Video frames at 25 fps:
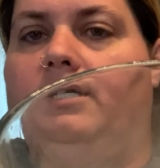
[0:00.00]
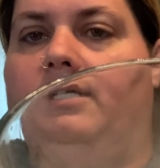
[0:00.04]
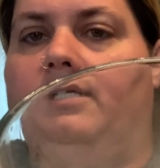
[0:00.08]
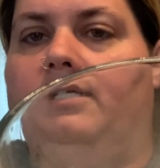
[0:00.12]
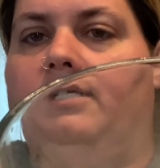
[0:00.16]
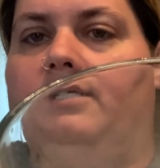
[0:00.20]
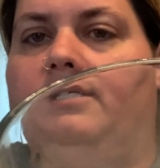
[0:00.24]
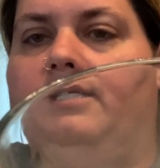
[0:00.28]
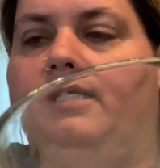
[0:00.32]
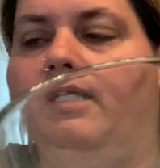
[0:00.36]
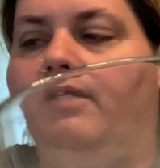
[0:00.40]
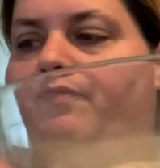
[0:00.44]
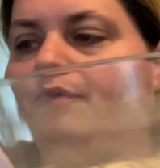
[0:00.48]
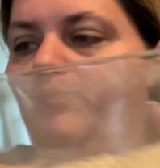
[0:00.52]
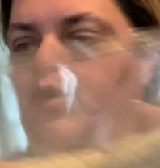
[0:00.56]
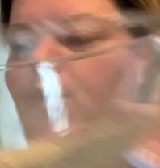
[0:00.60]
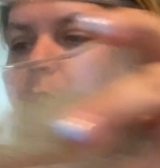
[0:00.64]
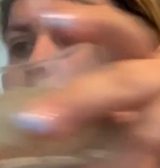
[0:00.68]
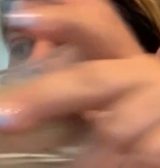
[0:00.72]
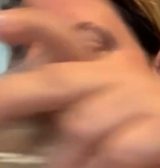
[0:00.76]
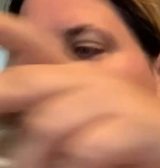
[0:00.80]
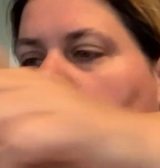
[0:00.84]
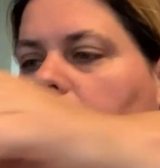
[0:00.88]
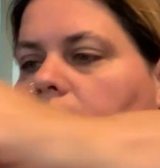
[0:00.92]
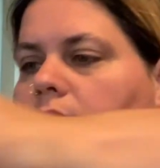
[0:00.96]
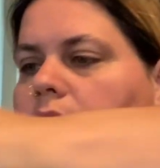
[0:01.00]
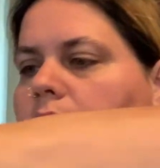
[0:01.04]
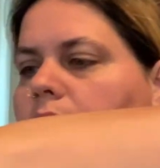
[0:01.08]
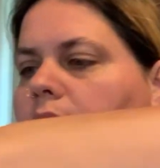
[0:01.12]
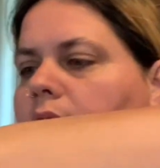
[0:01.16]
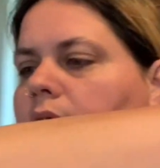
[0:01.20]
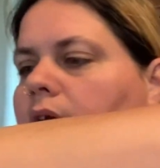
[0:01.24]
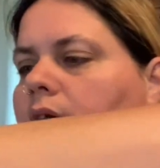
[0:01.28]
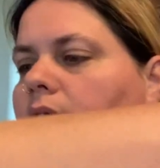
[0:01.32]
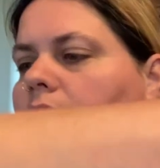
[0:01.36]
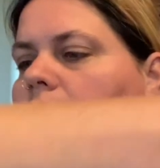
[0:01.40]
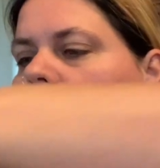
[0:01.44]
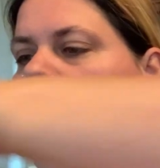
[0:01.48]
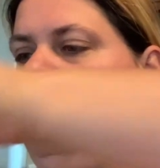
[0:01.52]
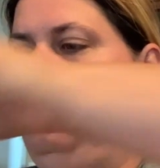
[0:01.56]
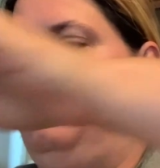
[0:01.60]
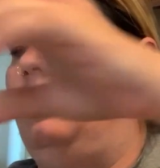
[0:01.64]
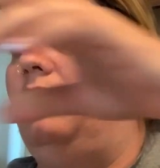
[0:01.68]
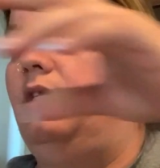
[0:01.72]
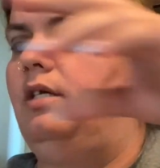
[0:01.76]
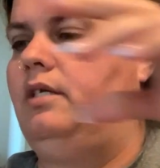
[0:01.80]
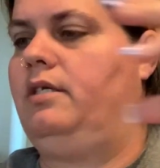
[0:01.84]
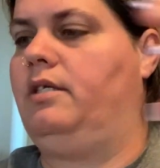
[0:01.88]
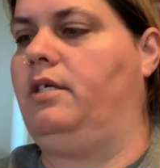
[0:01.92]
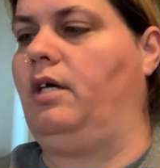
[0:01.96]
seafood
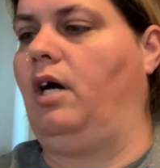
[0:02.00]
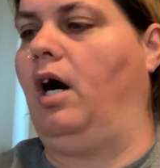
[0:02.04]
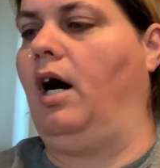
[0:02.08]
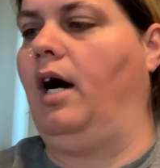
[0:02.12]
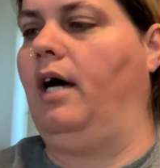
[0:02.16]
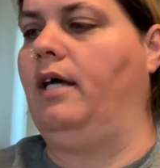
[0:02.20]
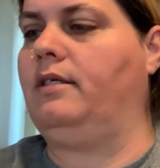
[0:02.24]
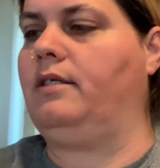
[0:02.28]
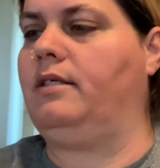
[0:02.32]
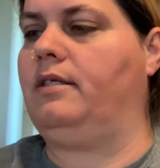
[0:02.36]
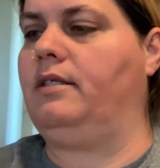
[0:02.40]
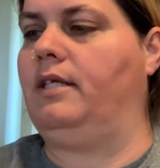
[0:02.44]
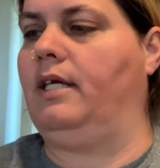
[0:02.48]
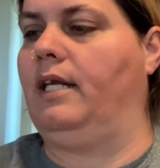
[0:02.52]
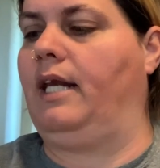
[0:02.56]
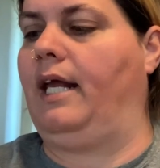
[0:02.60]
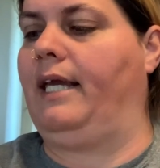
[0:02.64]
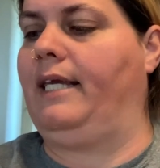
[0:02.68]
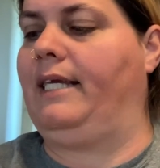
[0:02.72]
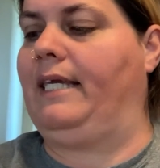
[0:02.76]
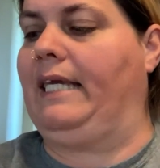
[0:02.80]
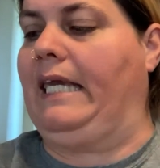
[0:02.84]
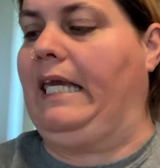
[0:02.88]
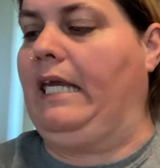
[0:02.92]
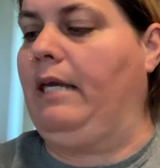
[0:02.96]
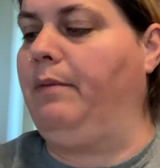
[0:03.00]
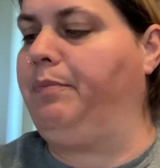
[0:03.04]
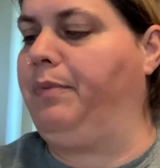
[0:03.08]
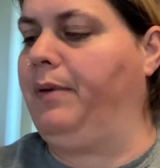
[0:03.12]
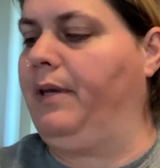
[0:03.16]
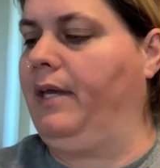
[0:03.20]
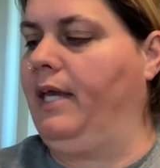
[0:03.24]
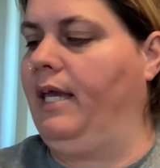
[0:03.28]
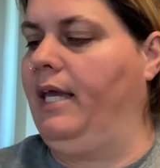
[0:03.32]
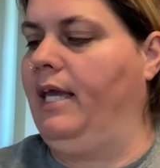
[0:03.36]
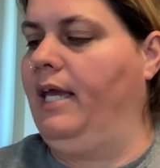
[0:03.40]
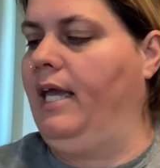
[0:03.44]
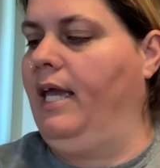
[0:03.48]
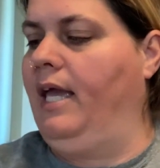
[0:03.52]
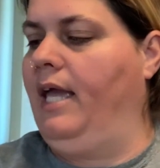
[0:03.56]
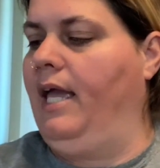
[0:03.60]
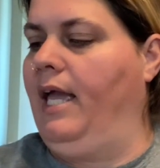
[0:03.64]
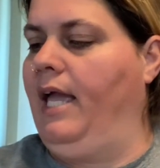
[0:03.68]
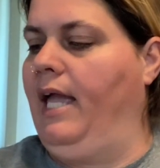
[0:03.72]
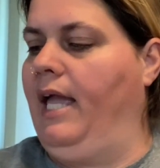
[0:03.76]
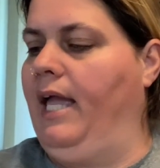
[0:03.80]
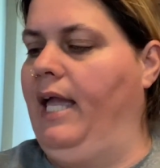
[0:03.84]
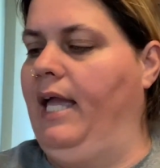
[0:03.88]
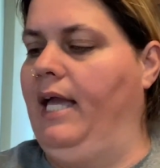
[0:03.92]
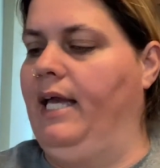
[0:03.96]
sauce that I keep
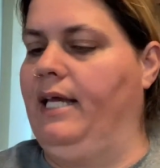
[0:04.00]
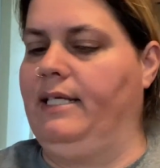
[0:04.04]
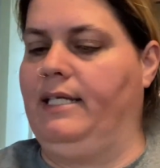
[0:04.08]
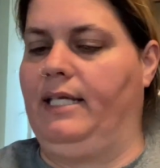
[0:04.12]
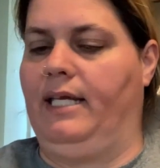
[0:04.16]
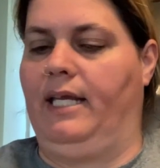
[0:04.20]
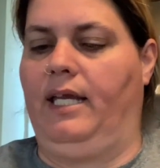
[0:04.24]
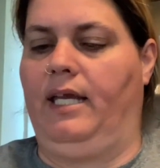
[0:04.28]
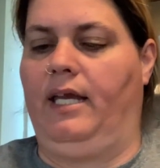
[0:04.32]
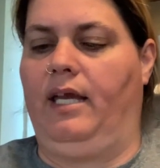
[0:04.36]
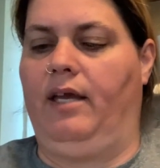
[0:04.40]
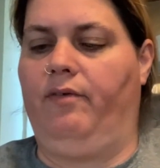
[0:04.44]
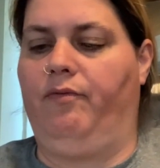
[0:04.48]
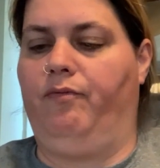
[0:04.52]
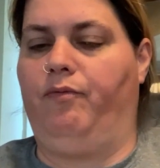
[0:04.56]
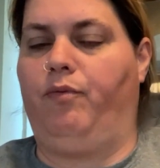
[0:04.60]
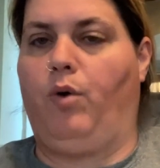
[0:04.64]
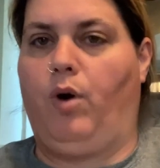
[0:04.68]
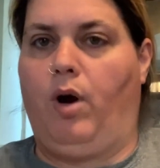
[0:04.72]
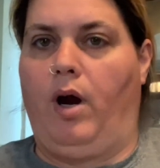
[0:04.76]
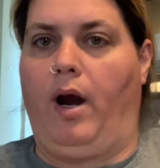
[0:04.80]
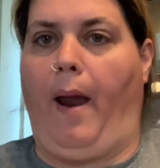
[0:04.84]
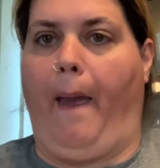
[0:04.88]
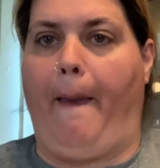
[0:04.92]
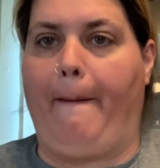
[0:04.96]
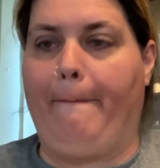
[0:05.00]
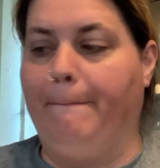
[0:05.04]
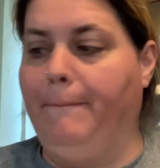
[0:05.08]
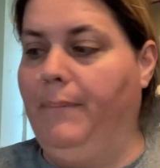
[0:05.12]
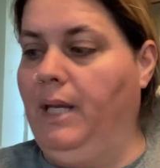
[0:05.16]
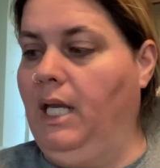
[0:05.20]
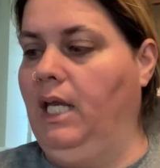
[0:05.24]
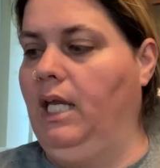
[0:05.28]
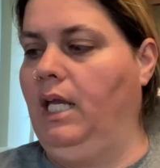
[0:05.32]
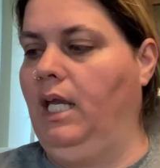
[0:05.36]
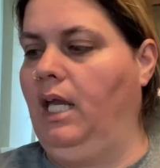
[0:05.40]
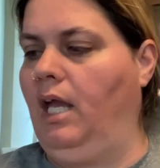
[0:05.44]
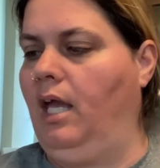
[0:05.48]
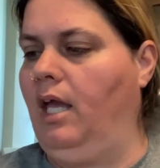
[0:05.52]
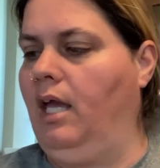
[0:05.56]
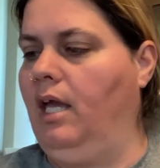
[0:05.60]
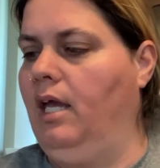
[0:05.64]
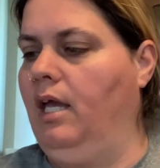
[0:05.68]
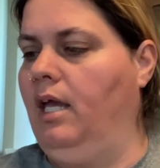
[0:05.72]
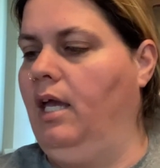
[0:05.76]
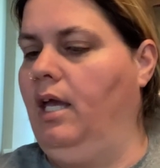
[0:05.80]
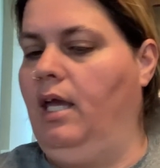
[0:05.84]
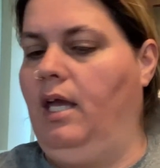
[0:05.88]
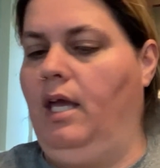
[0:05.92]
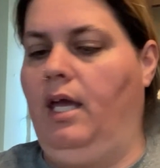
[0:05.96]
handy for
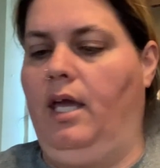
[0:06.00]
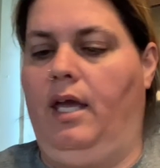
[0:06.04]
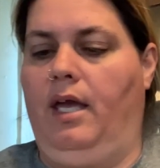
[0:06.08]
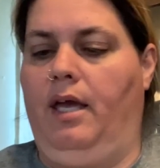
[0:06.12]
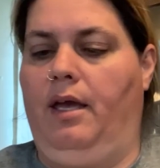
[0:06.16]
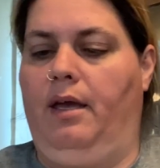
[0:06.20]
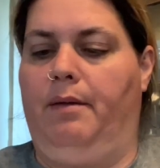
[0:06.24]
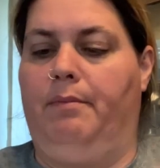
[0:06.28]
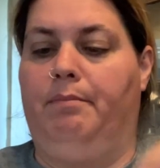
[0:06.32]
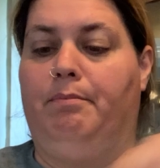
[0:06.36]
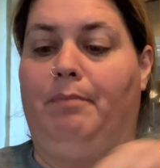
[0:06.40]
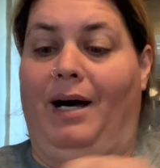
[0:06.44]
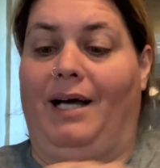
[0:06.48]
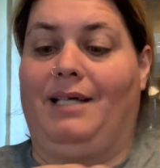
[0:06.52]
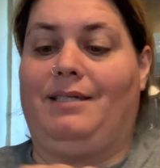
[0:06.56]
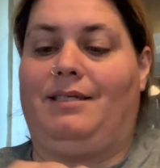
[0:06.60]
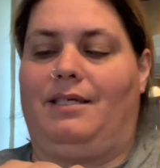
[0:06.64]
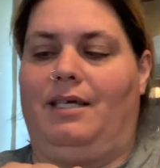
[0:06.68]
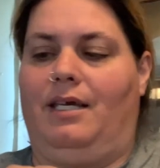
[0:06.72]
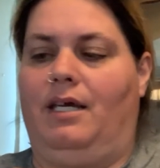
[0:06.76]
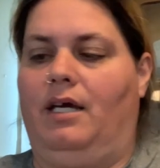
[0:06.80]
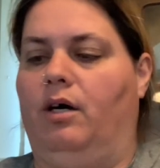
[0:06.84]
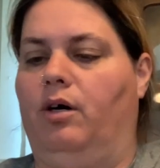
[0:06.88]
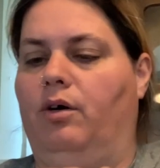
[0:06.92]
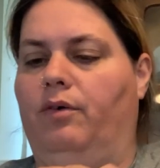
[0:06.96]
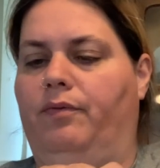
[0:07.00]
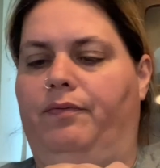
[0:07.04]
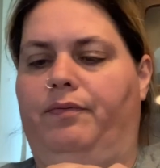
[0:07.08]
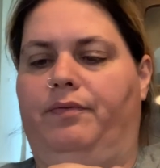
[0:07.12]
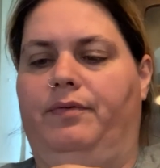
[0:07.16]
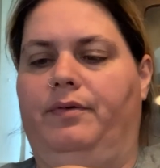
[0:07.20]
myself.